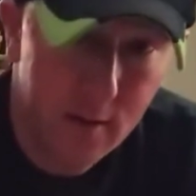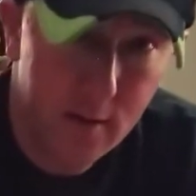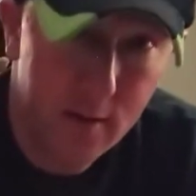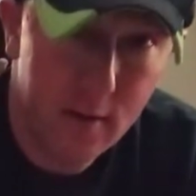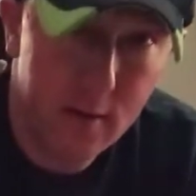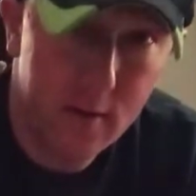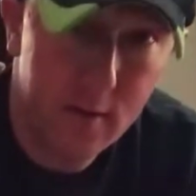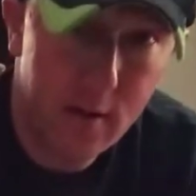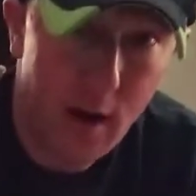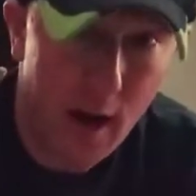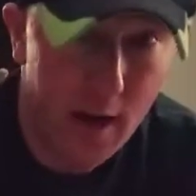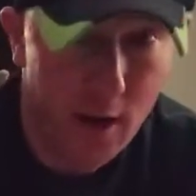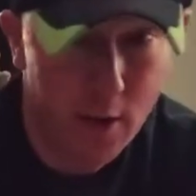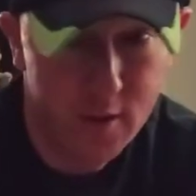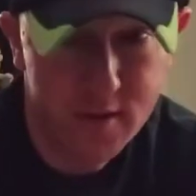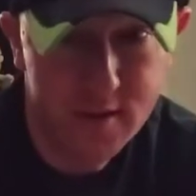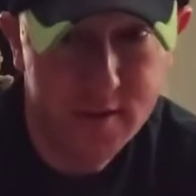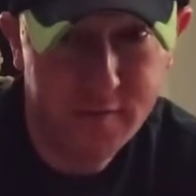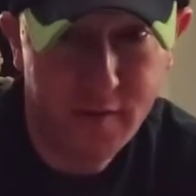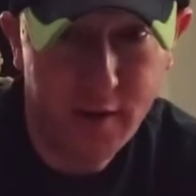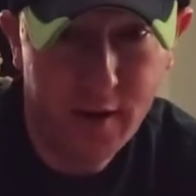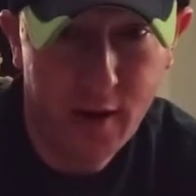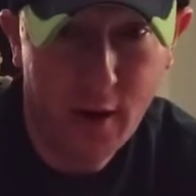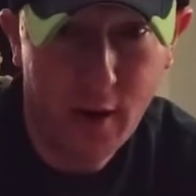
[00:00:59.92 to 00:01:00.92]
I know this is
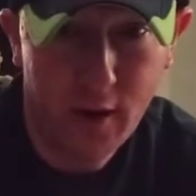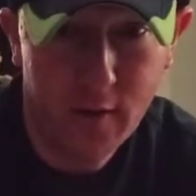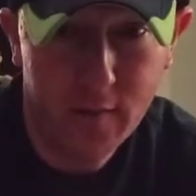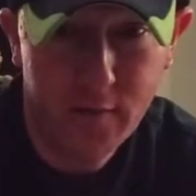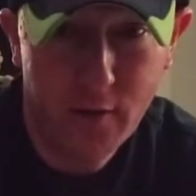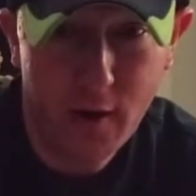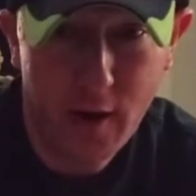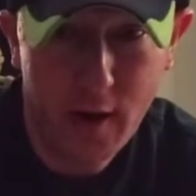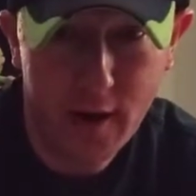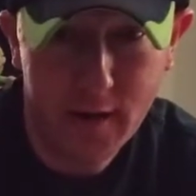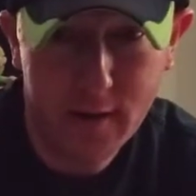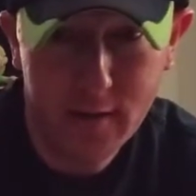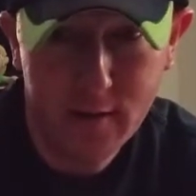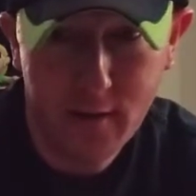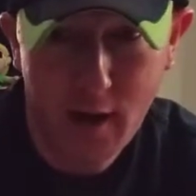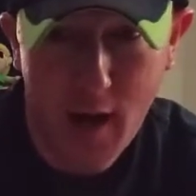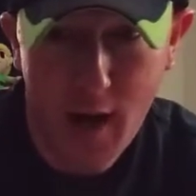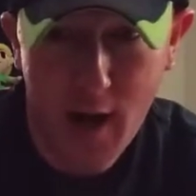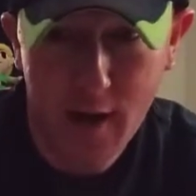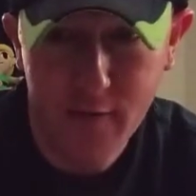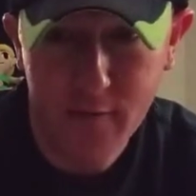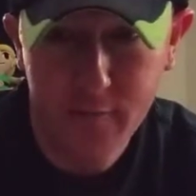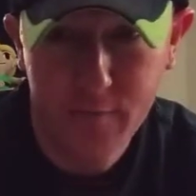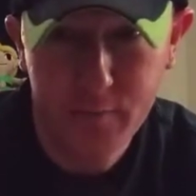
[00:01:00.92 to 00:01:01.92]
very hard to find.
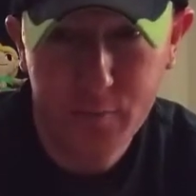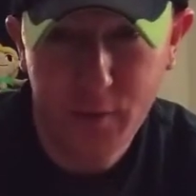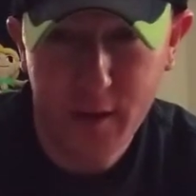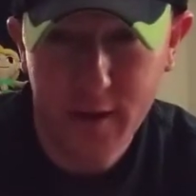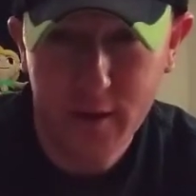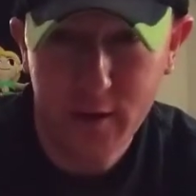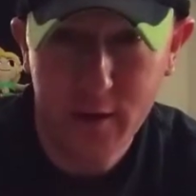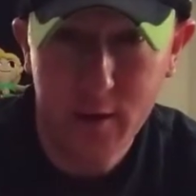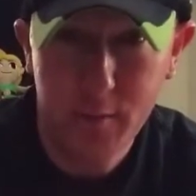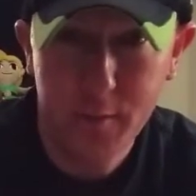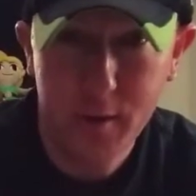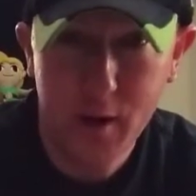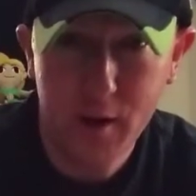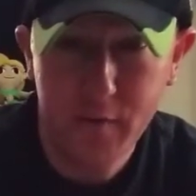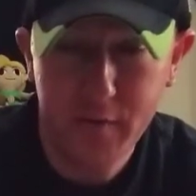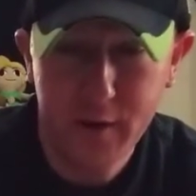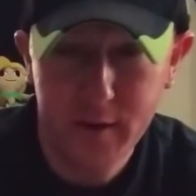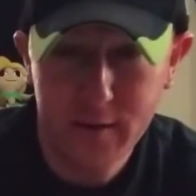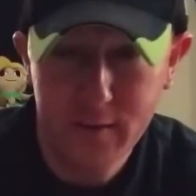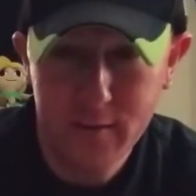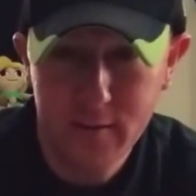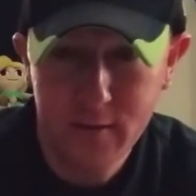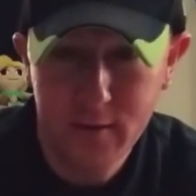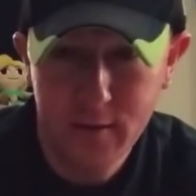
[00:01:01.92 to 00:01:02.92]
I've played a little bit of
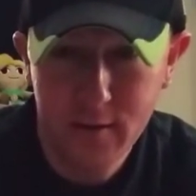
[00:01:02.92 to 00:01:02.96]
it.